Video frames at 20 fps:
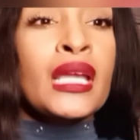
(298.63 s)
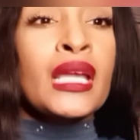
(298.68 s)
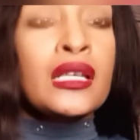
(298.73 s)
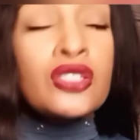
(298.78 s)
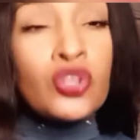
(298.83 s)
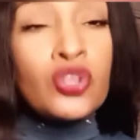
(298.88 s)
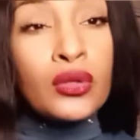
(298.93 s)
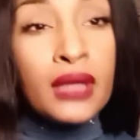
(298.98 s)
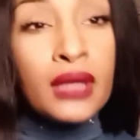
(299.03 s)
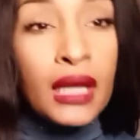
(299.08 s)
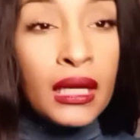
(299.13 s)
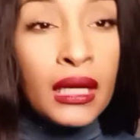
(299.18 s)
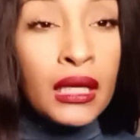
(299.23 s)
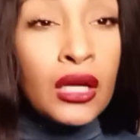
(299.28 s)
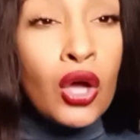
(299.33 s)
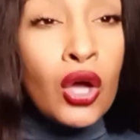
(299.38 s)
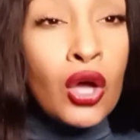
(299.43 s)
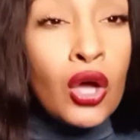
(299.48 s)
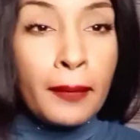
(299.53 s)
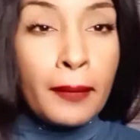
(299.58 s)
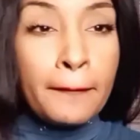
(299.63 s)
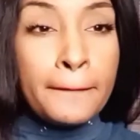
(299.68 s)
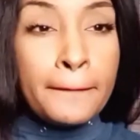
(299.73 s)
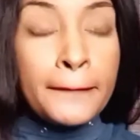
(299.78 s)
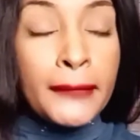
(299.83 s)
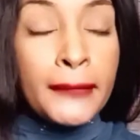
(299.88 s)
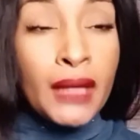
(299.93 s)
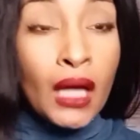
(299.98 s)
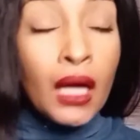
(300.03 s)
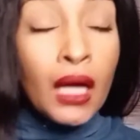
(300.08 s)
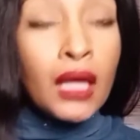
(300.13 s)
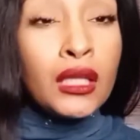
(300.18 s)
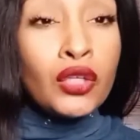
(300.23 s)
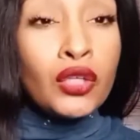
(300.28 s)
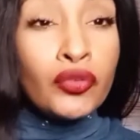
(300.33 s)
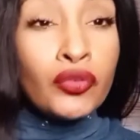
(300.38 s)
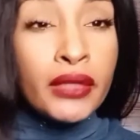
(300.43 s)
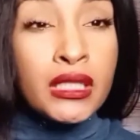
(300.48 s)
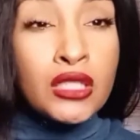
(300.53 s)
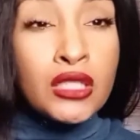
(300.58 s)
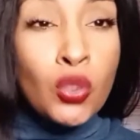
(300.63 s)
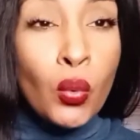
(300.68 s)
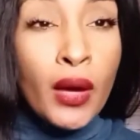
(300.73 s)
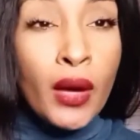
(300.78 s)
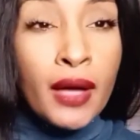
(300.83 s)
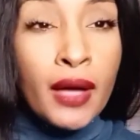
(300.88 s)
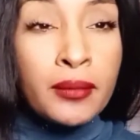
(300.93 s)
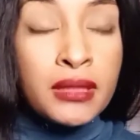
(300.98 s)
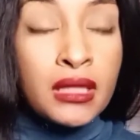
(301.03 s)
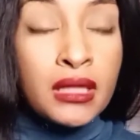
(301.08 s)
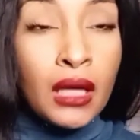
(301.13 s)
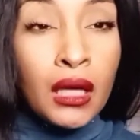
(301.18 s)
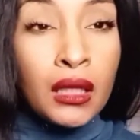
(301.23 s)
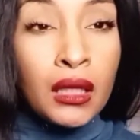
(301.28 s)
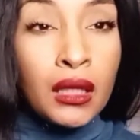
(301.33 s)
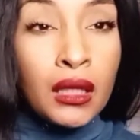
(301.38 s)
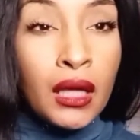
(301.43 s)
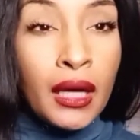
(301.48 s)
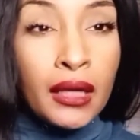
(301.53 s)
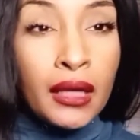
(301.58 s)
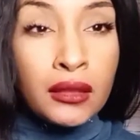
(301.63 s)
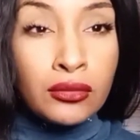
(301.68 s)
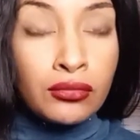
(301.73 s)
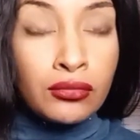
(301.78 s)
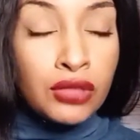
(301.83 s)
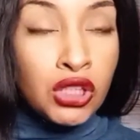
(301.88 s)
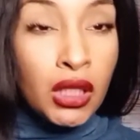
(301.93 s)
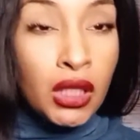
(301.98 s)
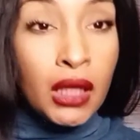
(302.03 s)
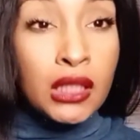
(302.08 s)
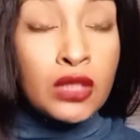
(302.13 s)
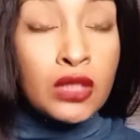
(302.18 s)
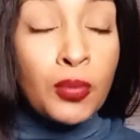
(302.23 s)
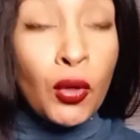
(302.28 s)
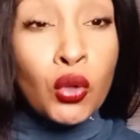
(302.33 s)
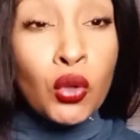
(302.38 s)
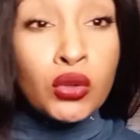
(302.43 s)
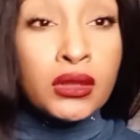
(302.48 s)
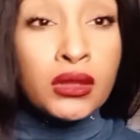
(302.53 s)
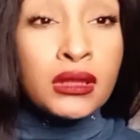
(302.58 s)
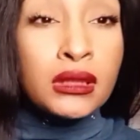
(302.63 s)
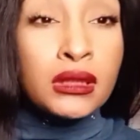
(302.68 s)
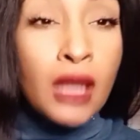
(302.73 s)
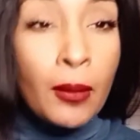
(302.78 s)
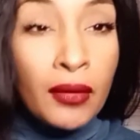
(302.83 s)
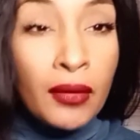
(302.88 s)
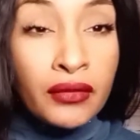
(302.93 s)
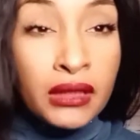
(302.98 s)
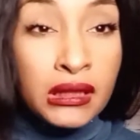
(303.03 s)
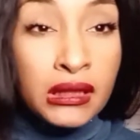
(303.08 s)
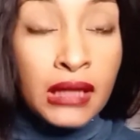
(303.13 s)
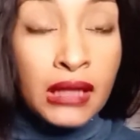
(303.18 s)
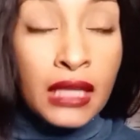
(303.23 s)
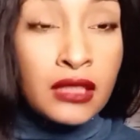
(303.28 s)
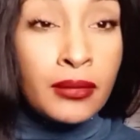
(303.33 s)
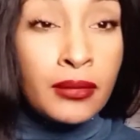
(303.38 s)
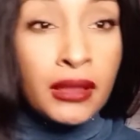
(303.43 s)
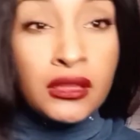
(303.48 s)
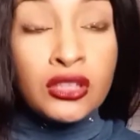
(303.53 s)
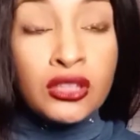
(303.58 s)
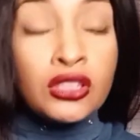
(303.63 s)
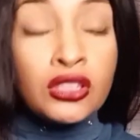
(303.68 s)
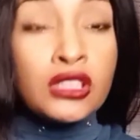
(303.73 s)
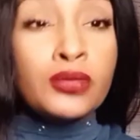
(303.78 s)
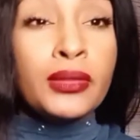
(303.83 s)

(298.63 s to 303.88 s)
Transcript: So then he goes And the reason why I'm saying that she exposed some of the text messages,